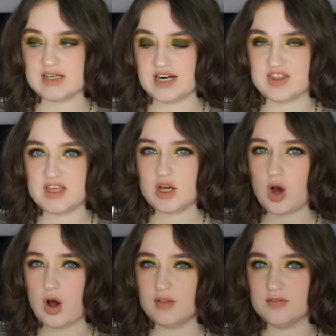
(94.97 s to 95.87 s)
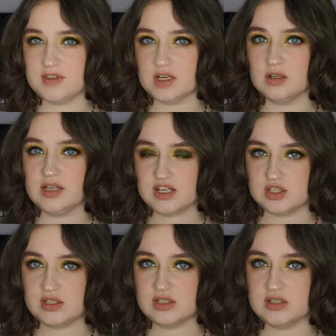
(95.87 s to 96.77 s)
and I think all of the
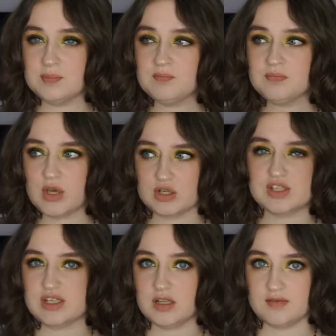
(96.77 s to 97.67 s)
collections are still